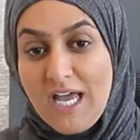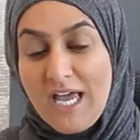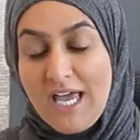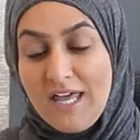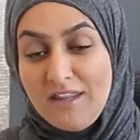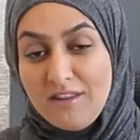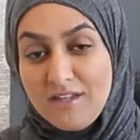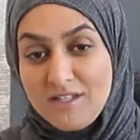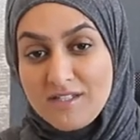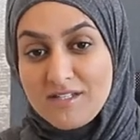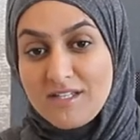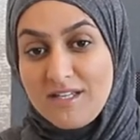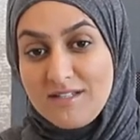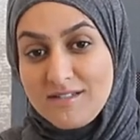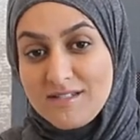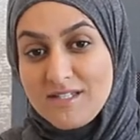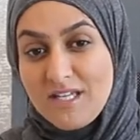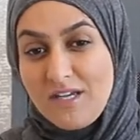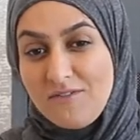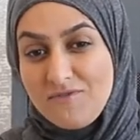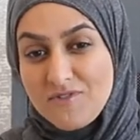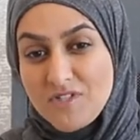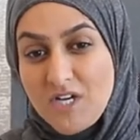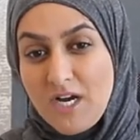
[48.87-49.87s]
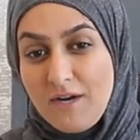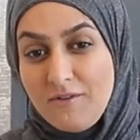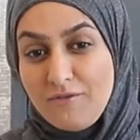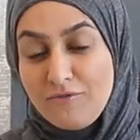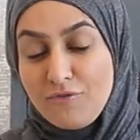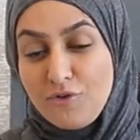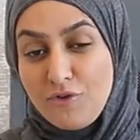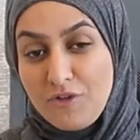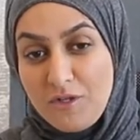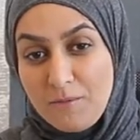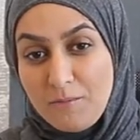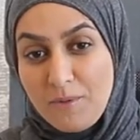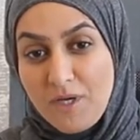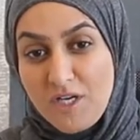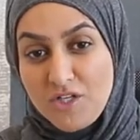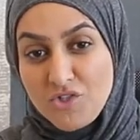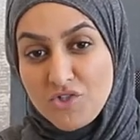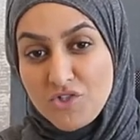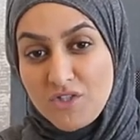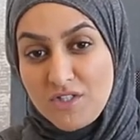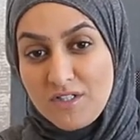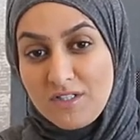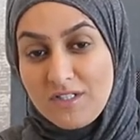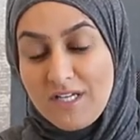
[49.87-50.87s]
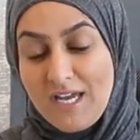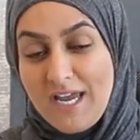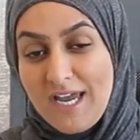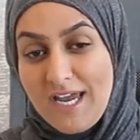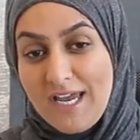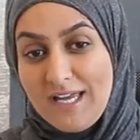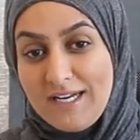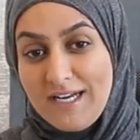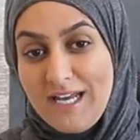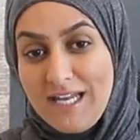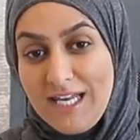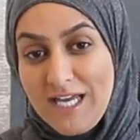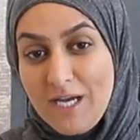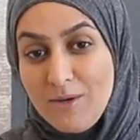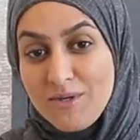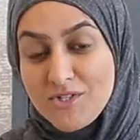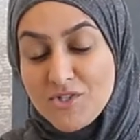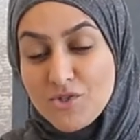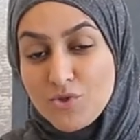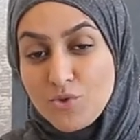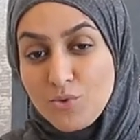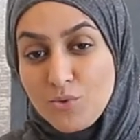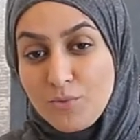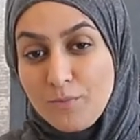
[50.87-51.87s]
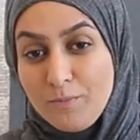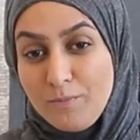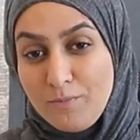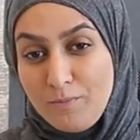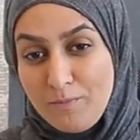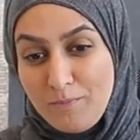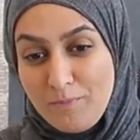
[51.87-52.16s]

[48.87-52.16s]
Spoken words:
And this can save time for the patient and allow us to